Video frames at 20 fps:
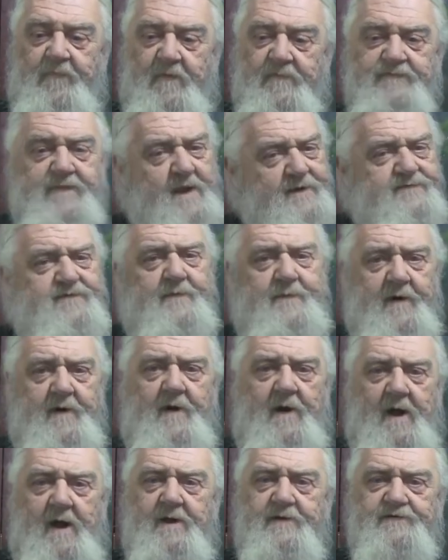Tasty
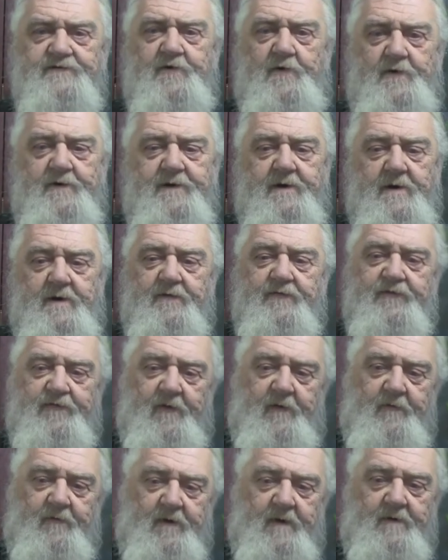beer. I enjoyed this.
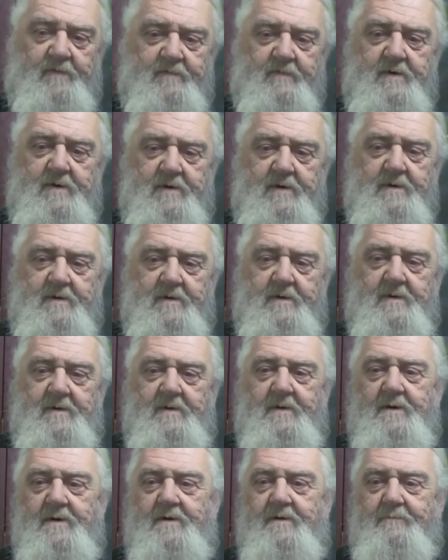So uh,
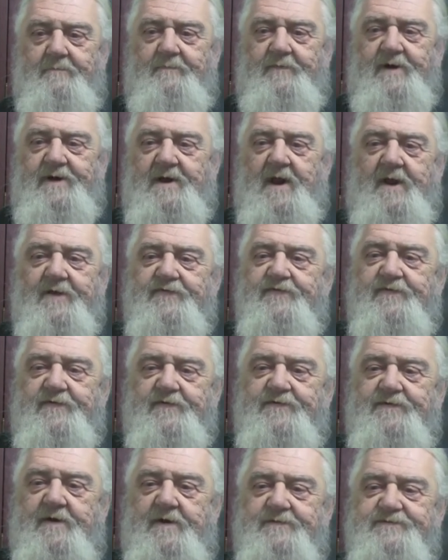be nice
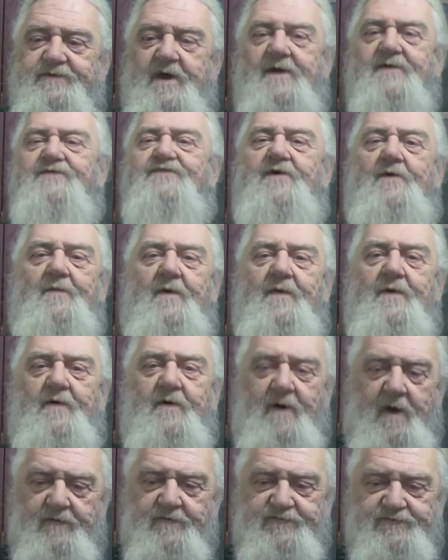to t taste some
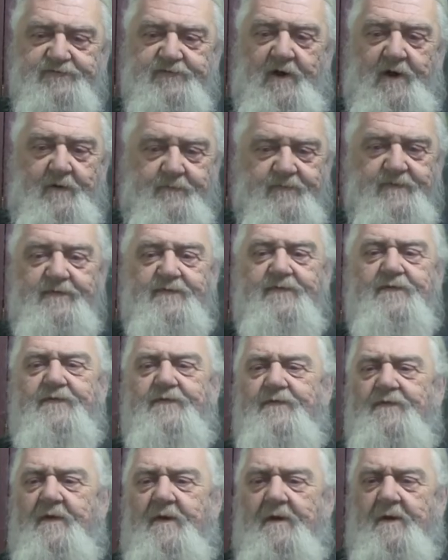other other stuff. This
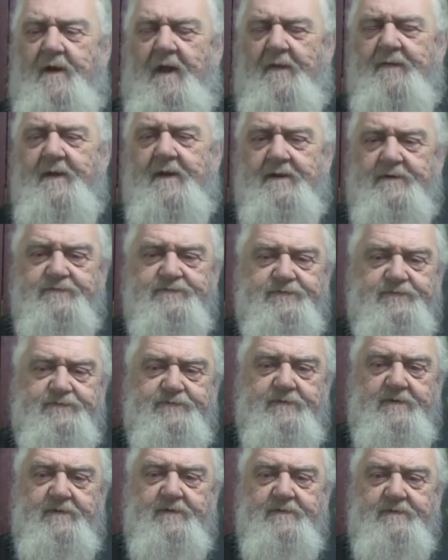is uh, I think
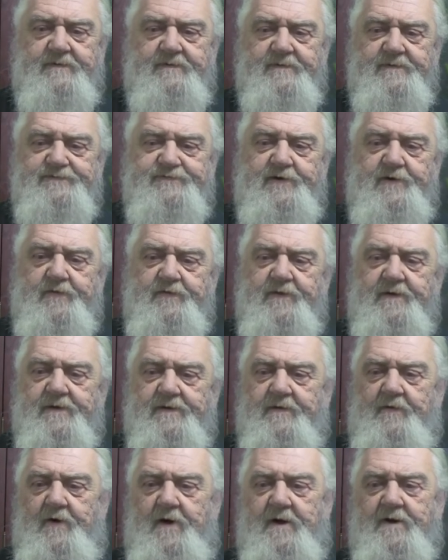the the two
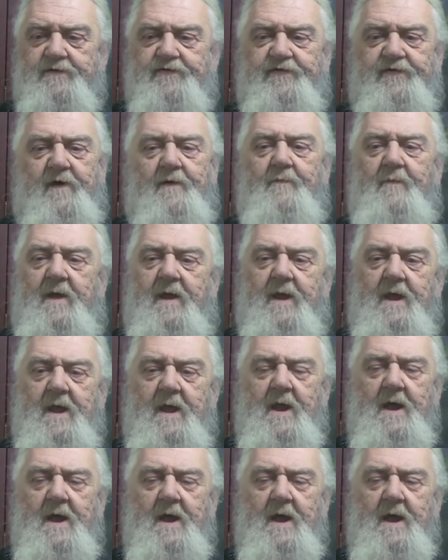that Greg sent me.